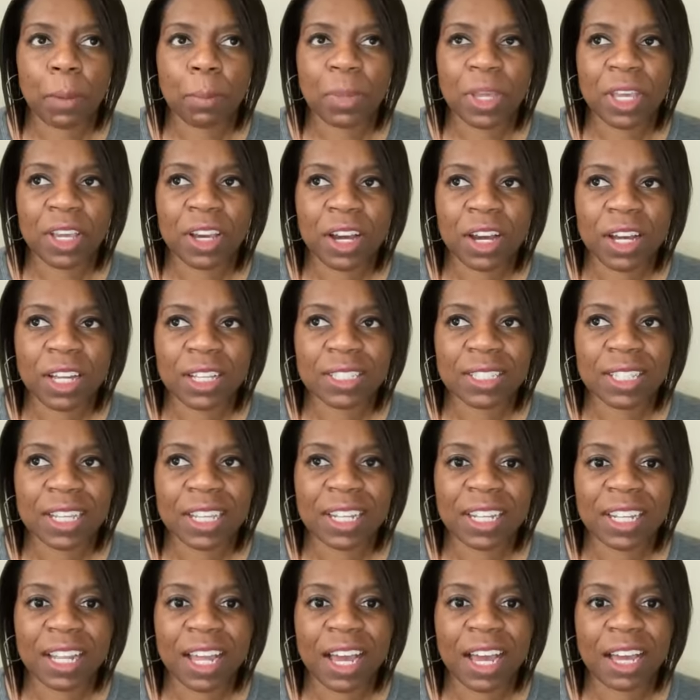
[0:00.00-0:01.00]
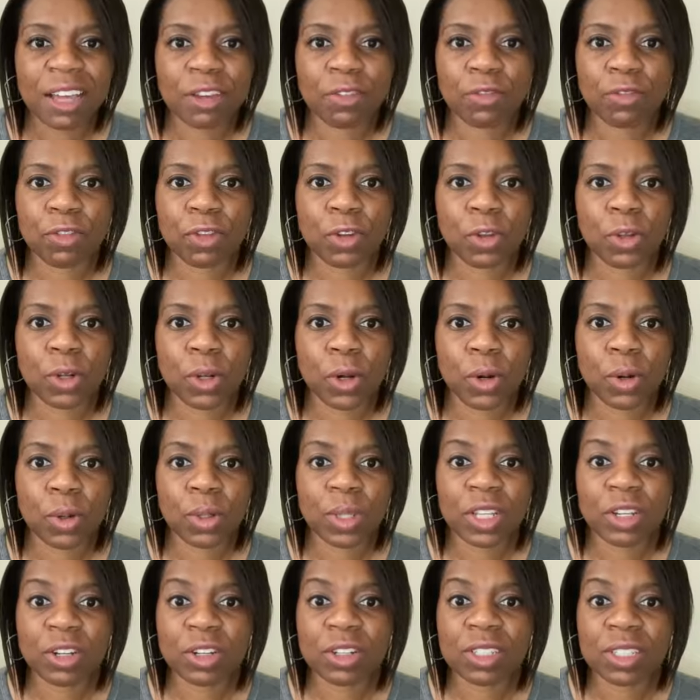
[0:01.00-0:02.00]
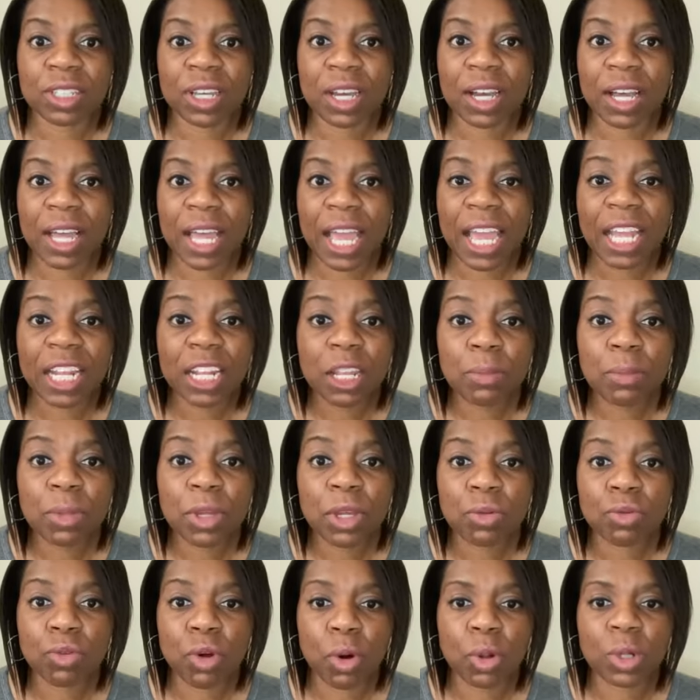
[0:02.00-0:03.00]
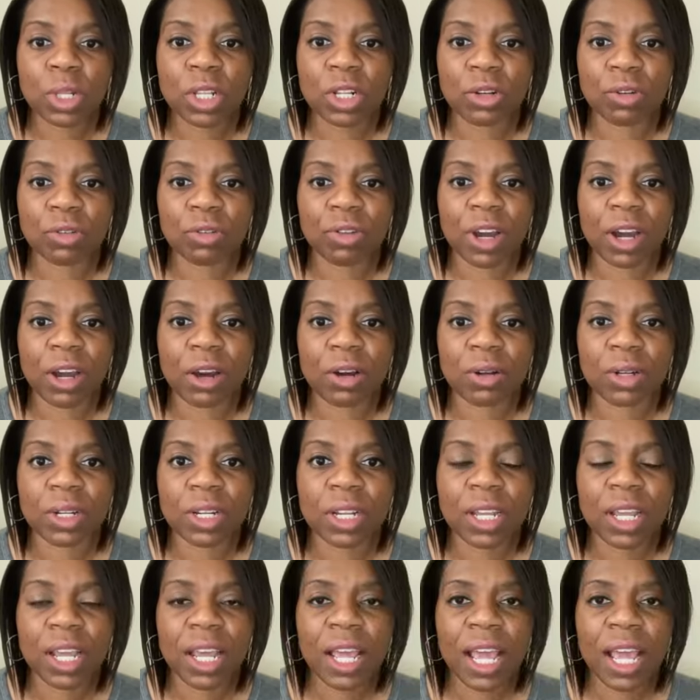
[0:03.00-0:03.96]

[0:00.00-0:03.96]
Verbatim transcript: because in life, you know, there's a enemy rolling around